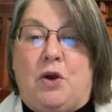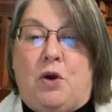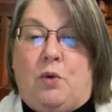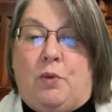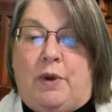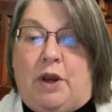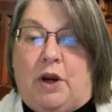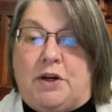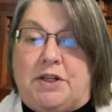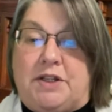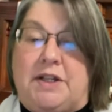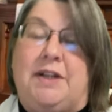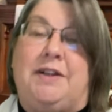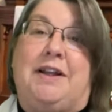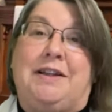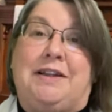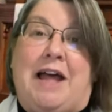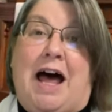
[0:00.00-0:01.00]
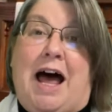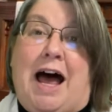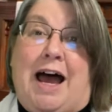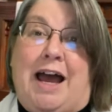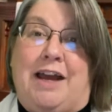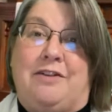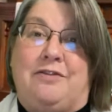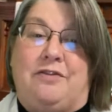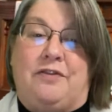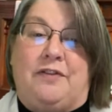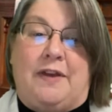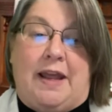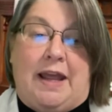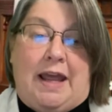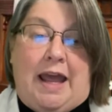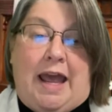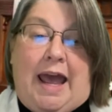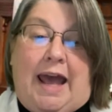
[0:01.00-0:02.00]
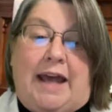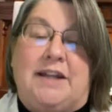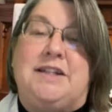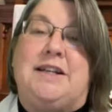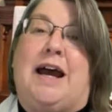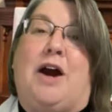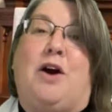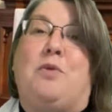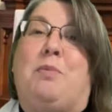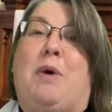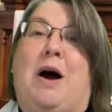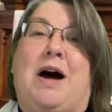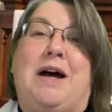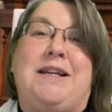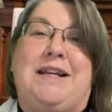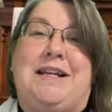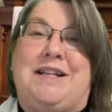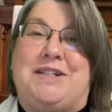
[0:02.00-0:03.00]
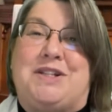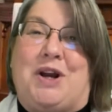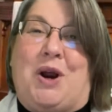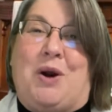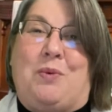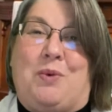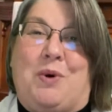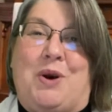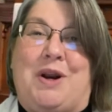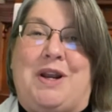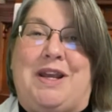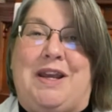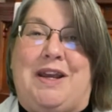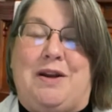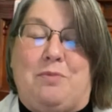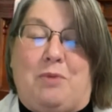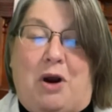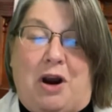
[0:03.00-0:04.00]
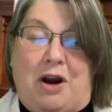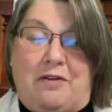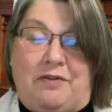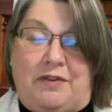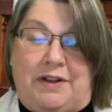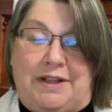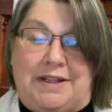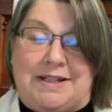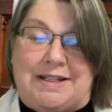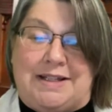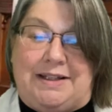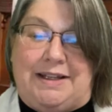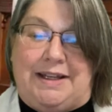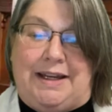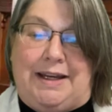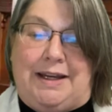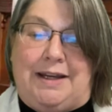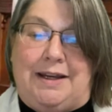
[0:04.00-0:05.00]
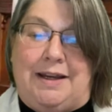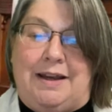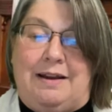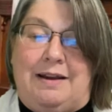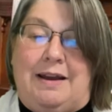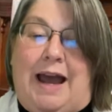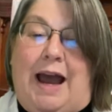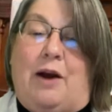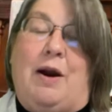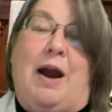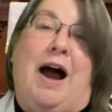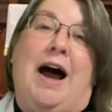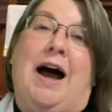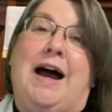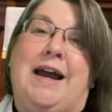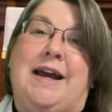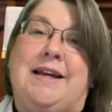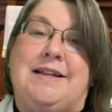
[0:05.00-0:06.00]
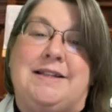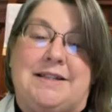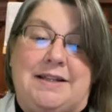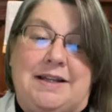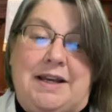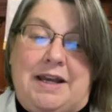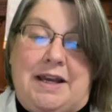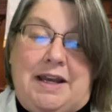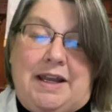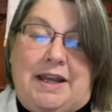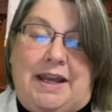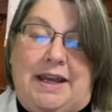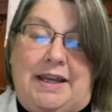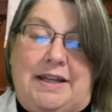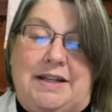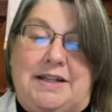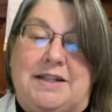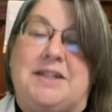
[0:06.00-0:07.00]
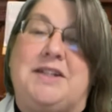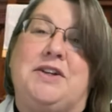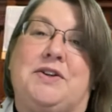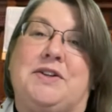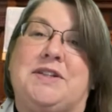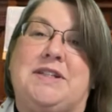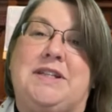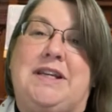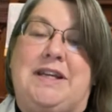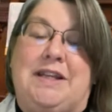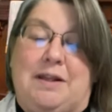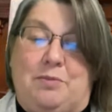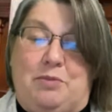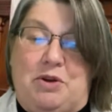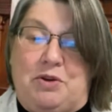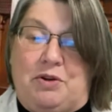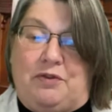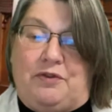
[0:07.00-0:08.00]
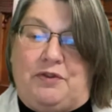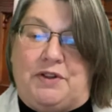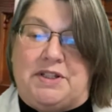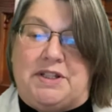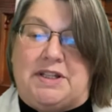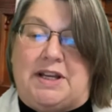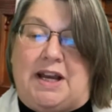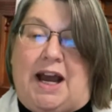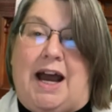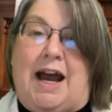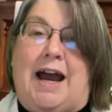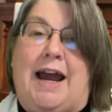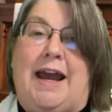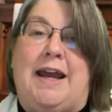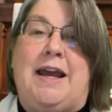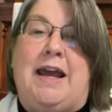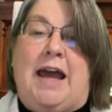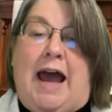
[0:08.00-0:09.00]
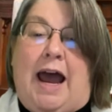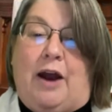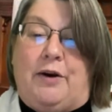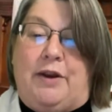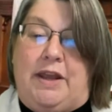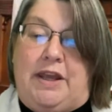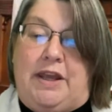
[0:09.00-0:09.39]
we are still alive and our bodies are working marvelously. Our eyes can still see the beautiful sky. Our